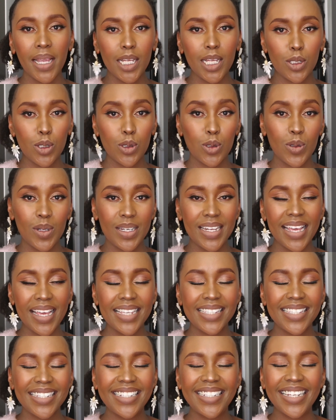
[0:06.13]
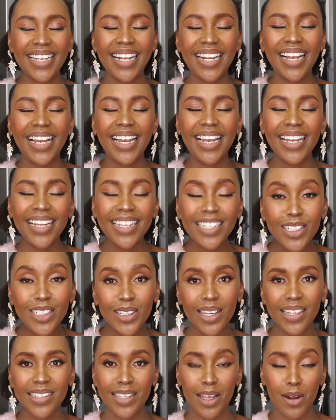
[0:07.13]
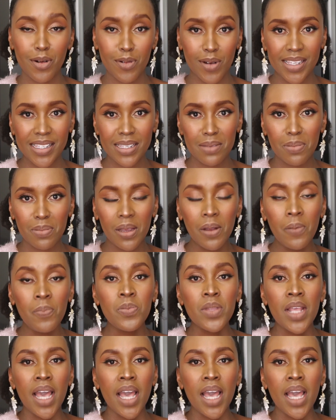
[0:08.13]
into today's delicious recipe,